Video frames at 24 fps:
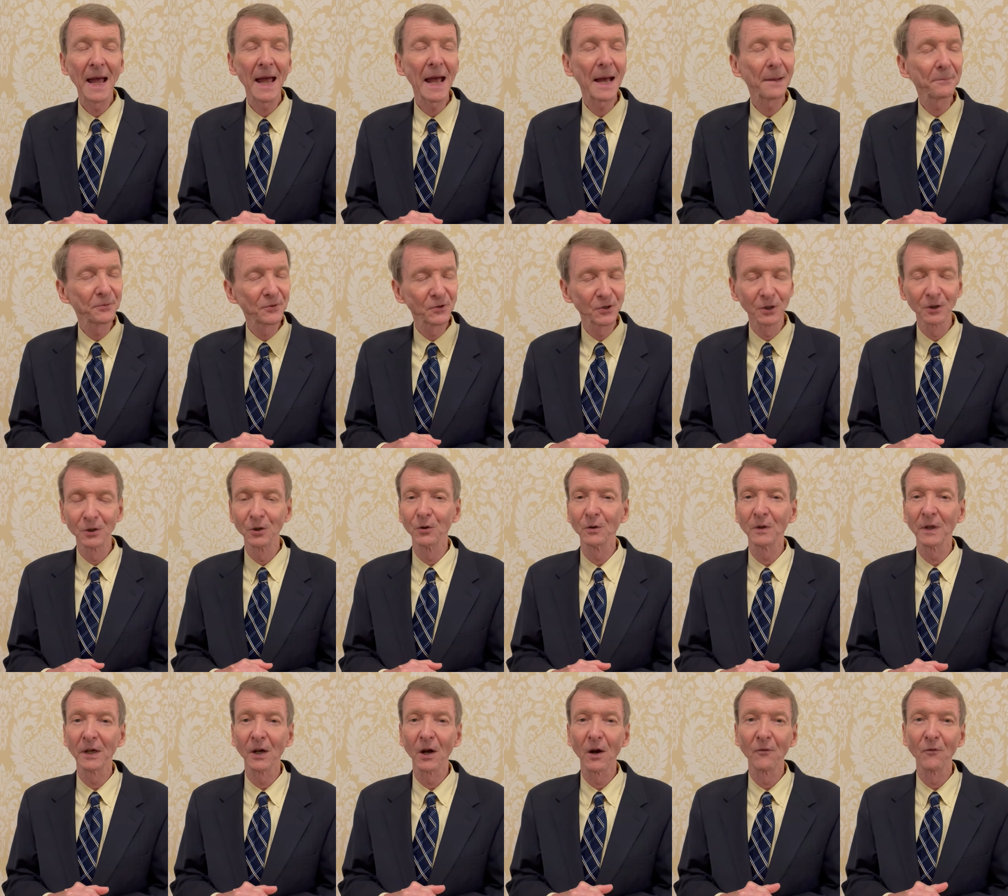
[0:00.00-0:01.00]

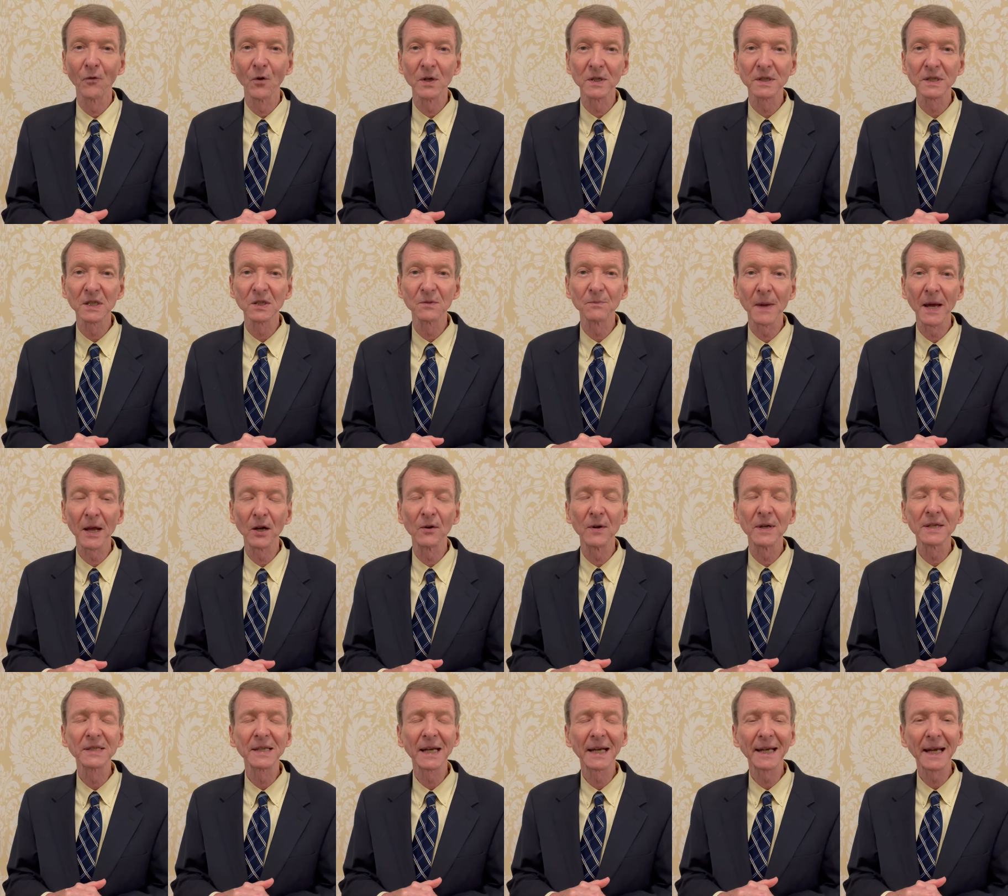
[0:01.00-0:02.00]
Absolutely, our voices matter.
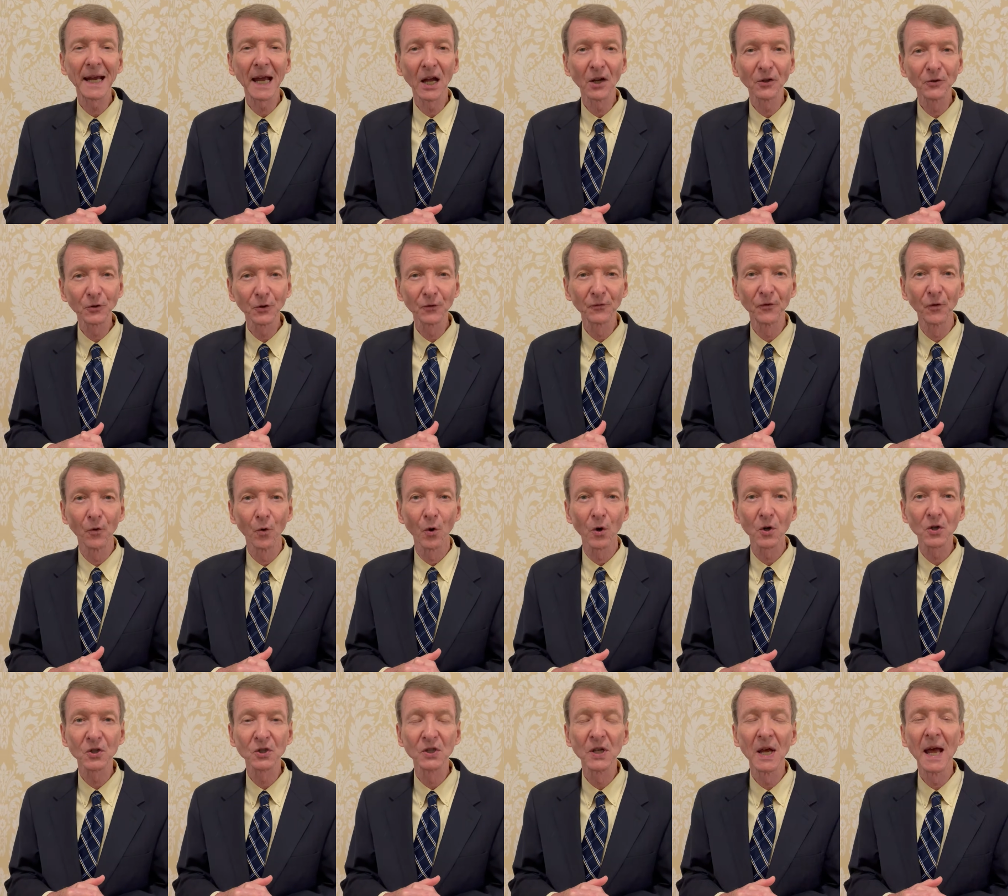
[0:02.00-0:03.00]
It's a
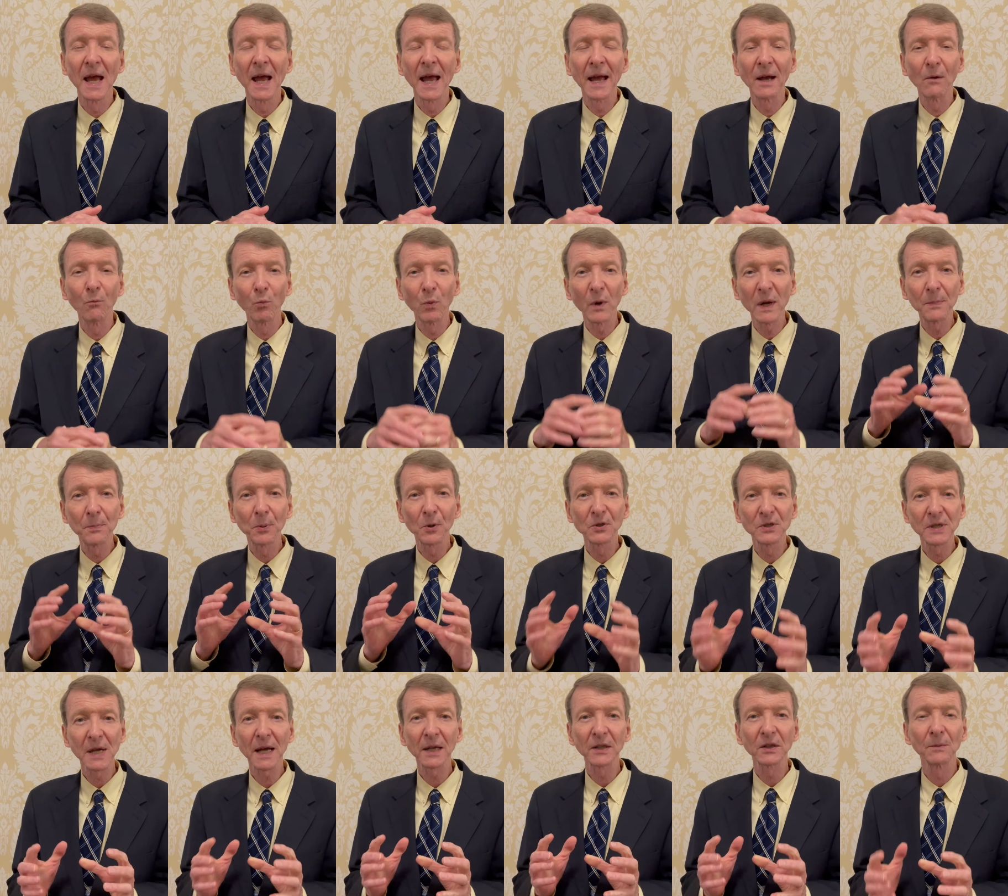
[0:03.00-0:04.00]
counterforce, and we
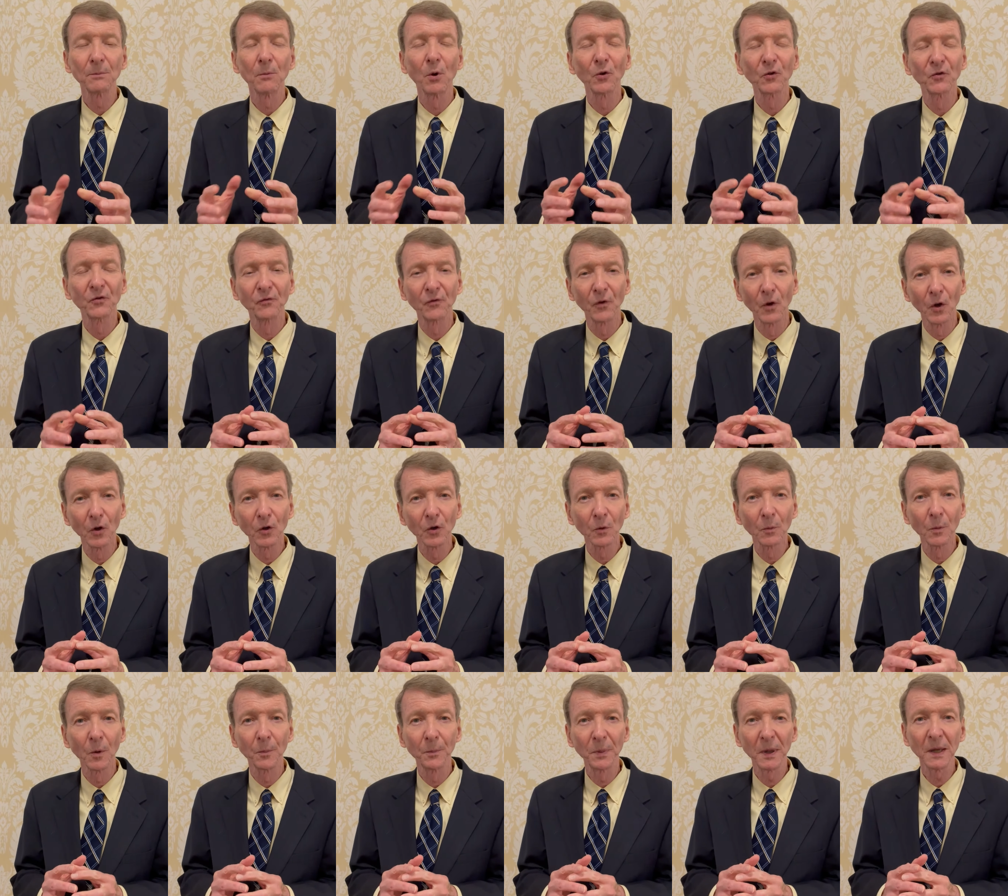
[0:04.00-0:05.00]
protect the most
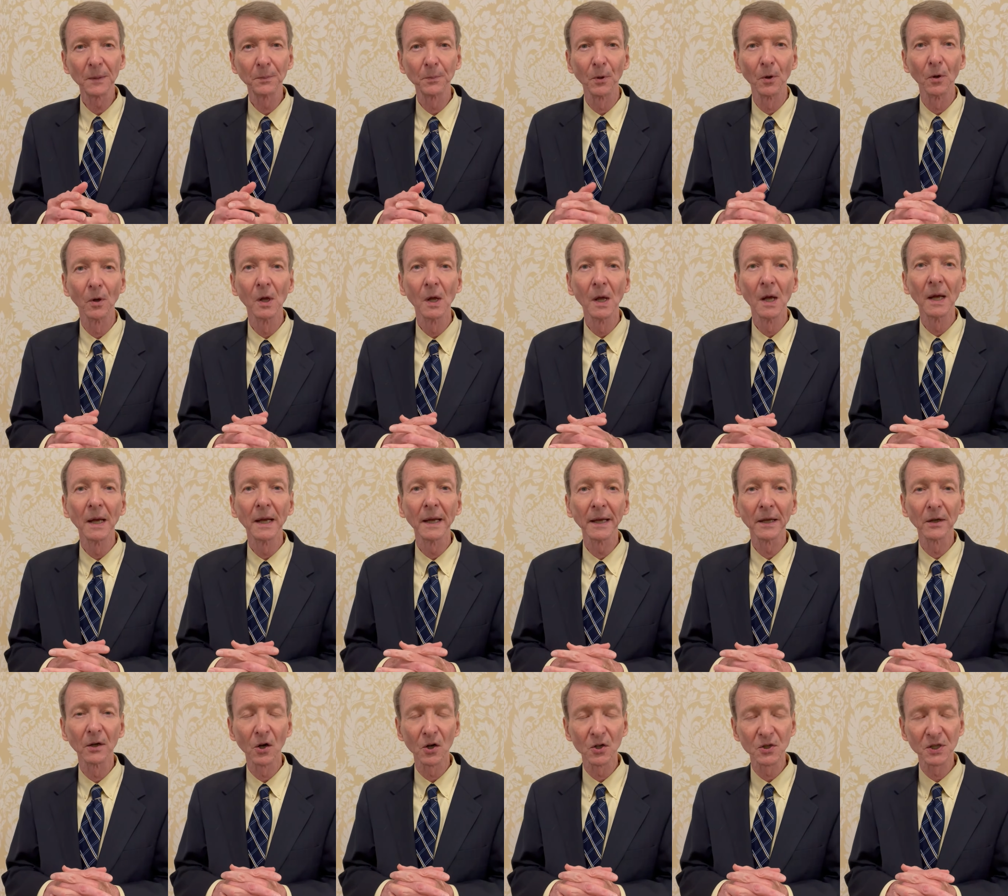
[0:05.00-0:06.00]
vulnerable people
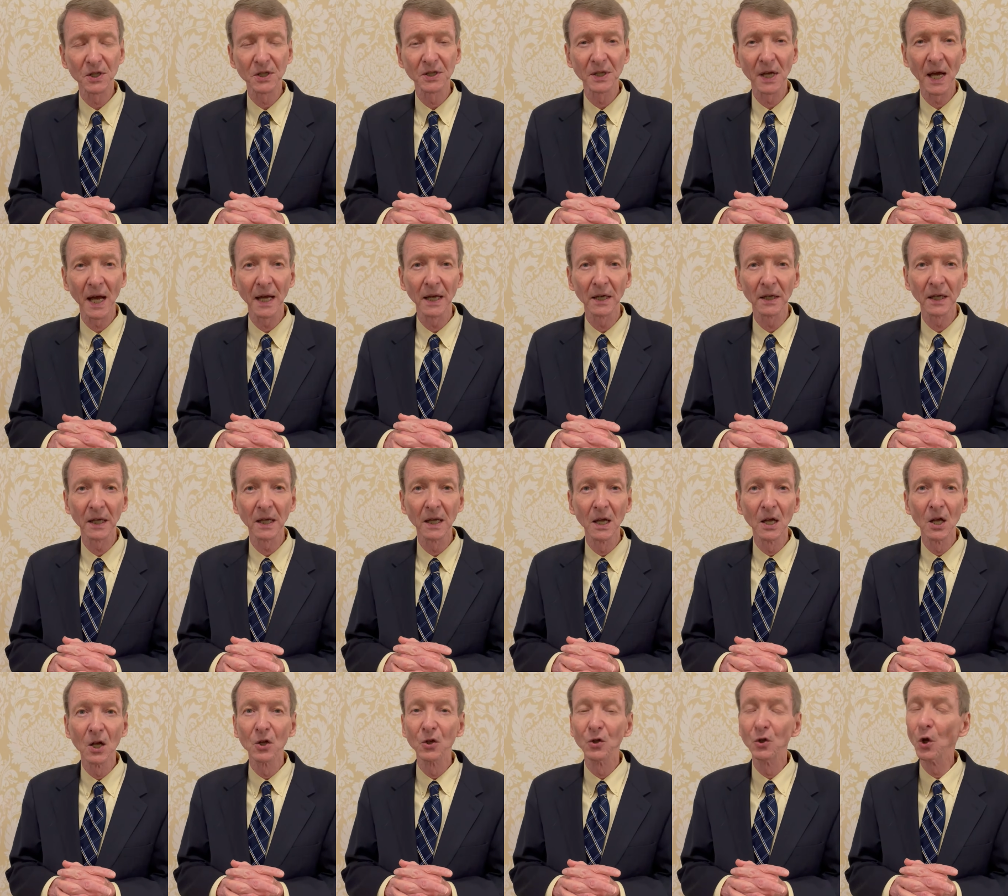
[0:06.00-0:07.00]
in our society.
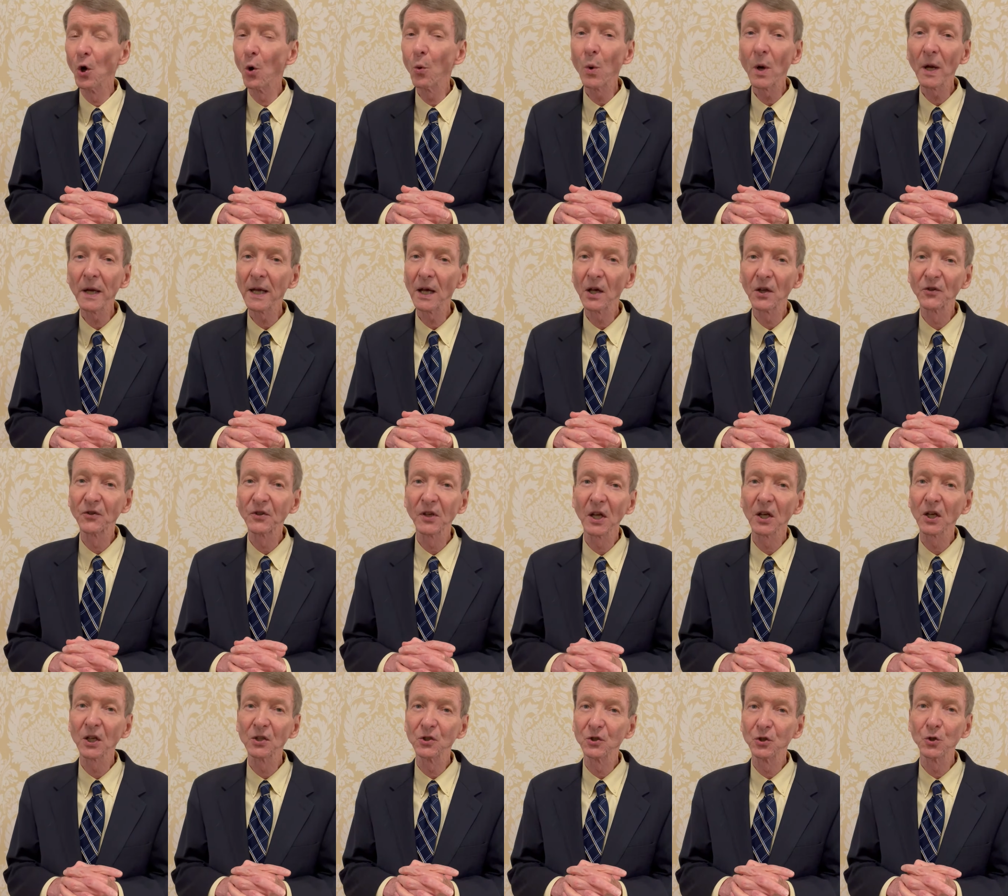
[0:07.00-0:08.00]
No one else
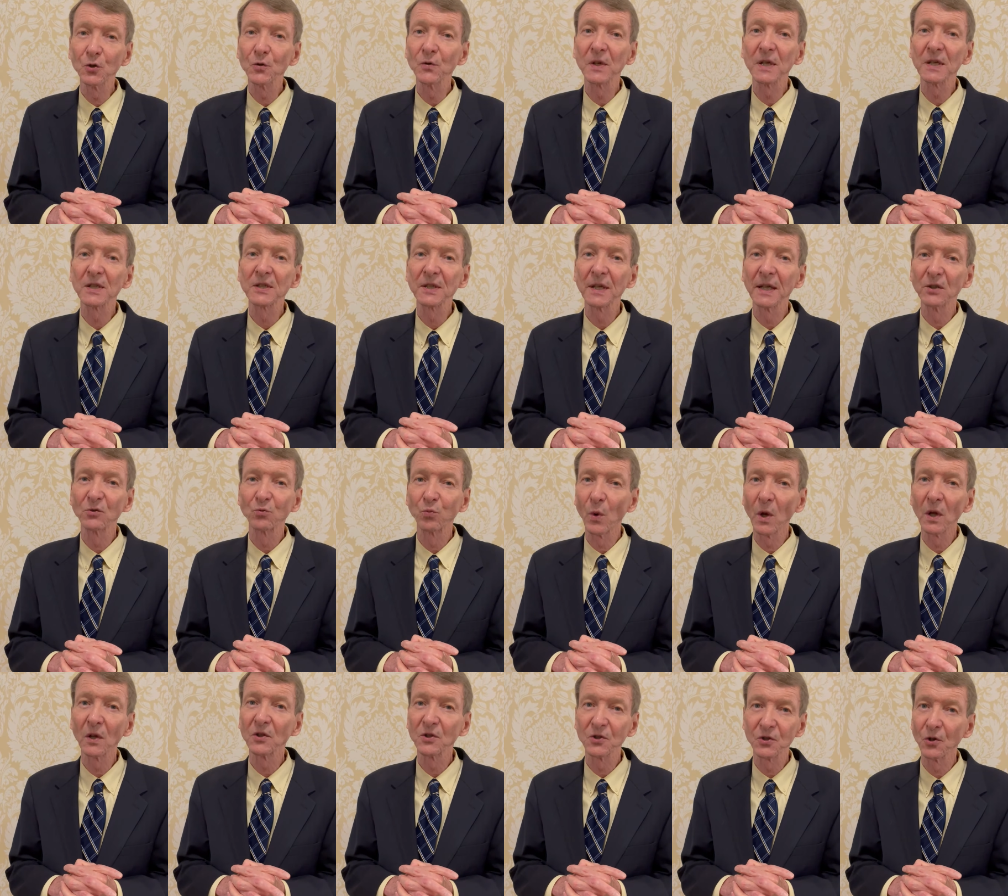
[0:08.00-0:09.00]
can do this as
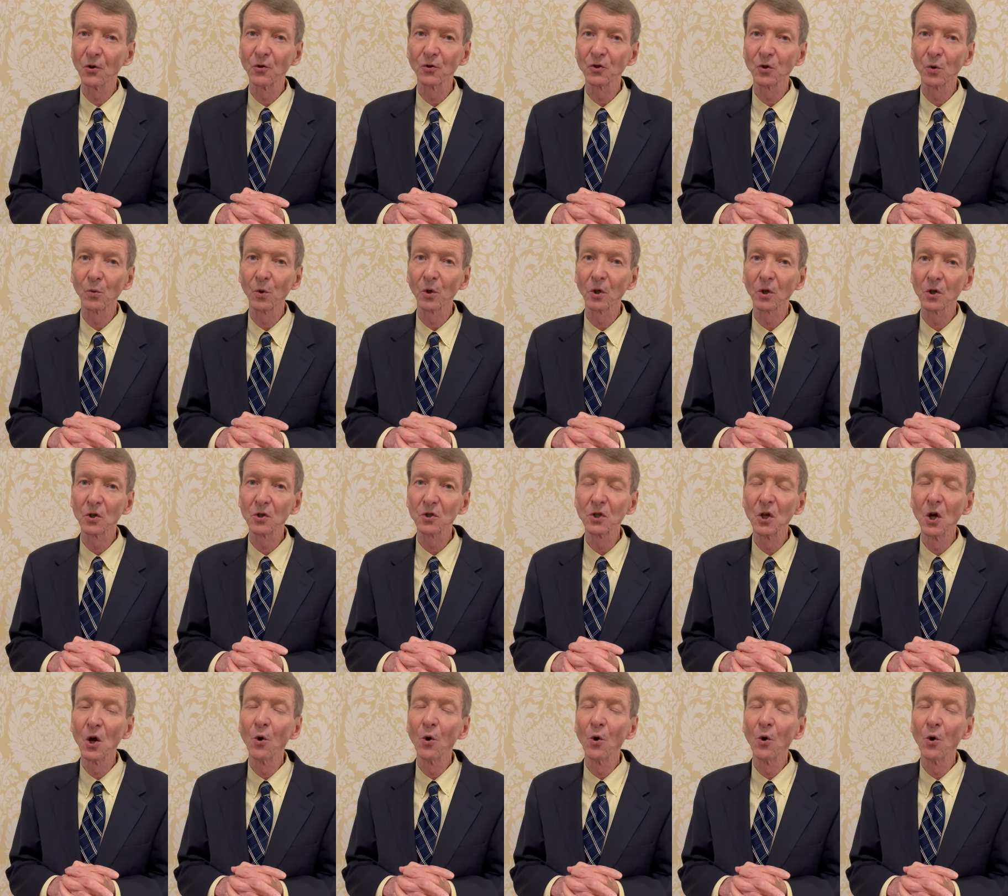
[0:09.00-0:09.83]
well as social workers.